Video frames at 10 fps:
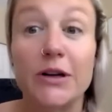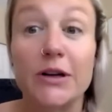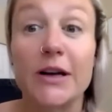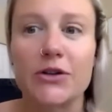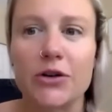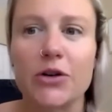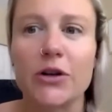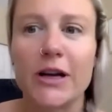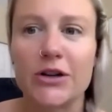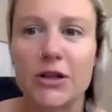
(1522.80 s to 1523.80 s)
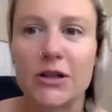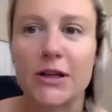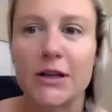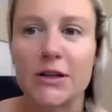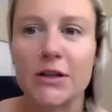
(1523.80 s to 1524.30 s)
external
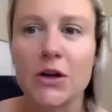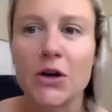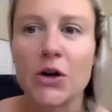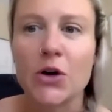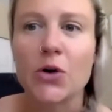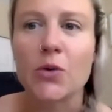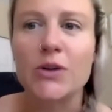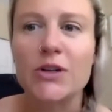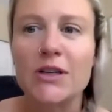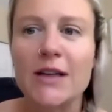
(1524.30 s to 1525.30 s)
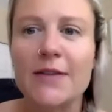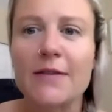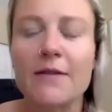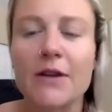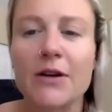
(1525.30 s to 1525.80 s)
agencies, which is at the
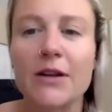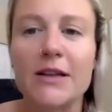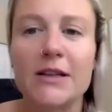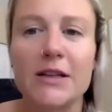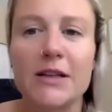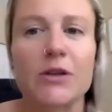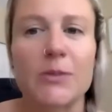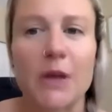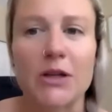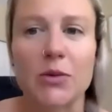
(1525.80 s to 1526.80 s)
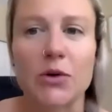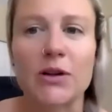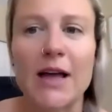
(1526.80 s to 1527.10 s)
very least irresponsible.